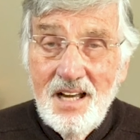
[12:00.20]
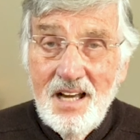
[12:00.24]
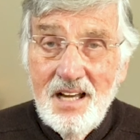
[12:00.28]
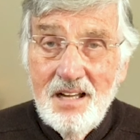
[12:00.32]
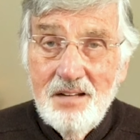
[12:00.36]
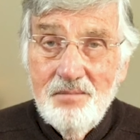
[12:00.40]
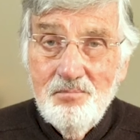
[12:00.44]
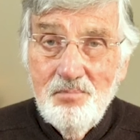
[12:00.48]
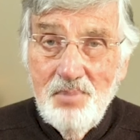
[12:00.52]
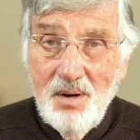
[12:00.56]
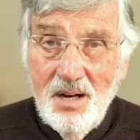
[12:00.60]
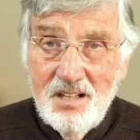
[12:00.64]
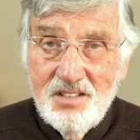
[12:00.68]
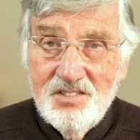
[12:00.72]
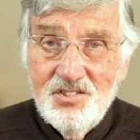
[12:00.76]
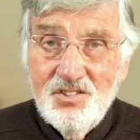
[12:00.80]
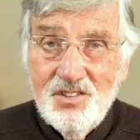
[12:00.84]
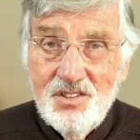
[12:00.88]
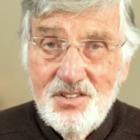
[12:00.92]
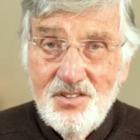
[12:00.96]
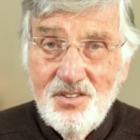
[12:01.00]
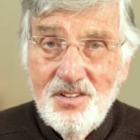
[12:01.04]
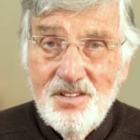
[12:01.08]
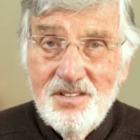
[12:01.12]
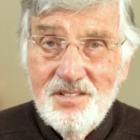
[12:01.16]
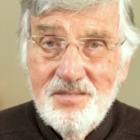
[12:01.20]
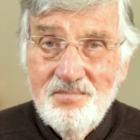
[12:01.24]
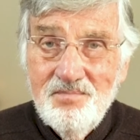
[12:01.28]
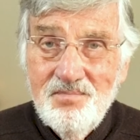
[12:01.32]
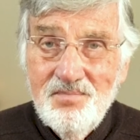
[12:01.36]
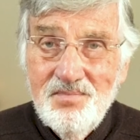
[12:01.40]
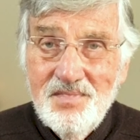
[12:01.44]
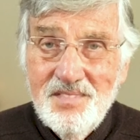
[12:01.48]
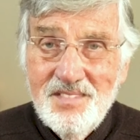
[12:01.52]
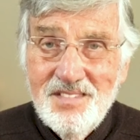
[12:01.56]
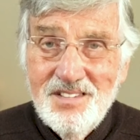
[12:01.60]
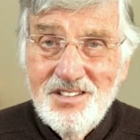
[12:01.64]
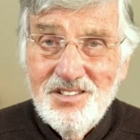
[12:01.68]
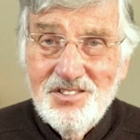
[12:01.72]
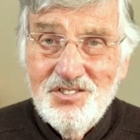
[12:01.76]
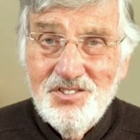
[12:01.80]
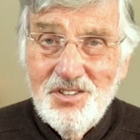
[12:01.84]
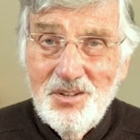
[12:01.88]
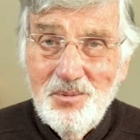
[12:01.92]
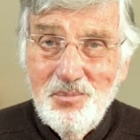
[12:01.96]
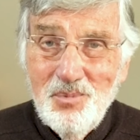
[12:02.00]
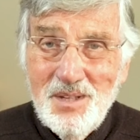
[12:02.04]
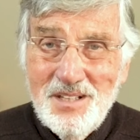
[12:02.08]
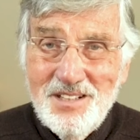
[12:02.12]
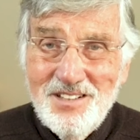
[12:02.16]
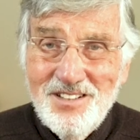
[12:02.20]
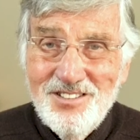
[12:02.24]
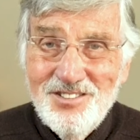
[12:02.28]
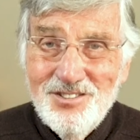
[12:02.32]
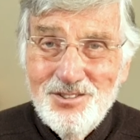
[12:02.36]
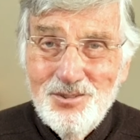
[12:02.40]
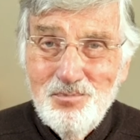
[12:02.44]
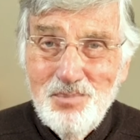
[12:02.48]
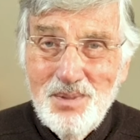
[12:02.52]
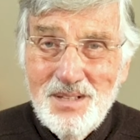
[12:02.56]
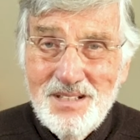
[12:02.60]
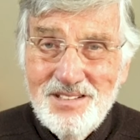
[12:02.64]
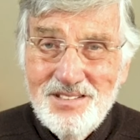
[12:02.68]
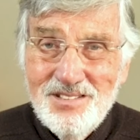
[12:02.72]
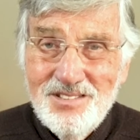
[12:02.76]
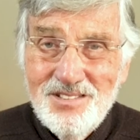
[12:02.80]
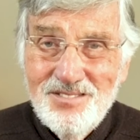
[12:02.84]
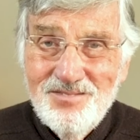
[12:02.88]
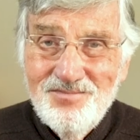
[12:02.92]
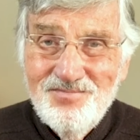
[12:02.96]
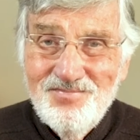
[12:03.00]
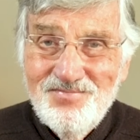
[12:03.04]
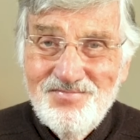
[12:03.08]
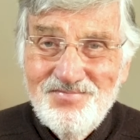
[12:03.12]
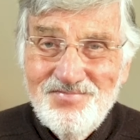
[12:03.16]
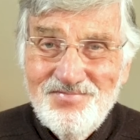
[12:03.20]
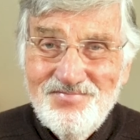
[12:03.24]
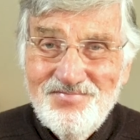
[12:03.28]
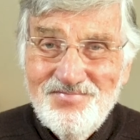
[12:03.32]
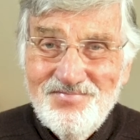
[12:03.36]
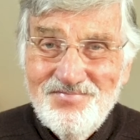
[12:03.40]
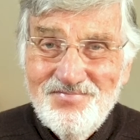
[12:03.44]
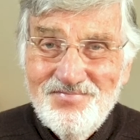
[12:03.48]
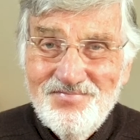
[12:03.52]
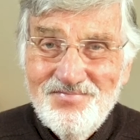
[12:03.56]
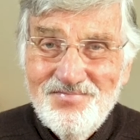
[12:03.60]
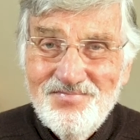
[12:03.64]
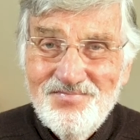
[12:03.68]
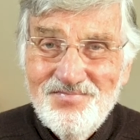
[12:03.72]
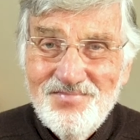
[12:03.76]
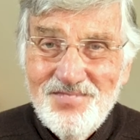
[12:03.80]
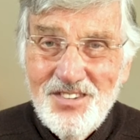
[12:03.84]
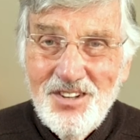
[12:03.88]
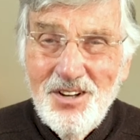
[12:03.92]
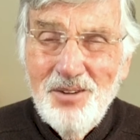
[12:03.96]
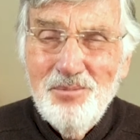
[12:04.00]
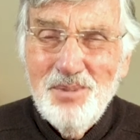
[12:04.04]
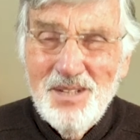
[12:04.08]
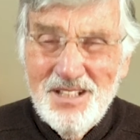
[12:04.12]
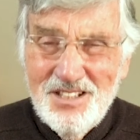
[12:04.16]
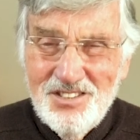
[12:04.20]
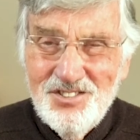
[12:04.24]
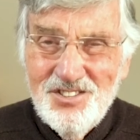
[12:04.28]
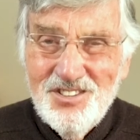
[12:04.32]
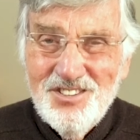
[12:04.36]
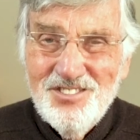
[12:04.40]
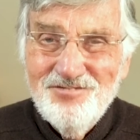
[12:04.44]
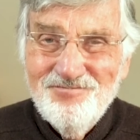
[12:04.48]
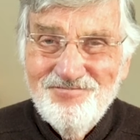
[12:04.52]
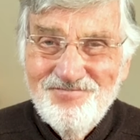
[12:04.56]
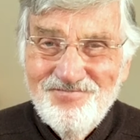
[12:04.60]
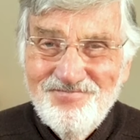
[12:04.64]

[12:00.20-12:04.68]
and pass it on to someone else, please. God bless you.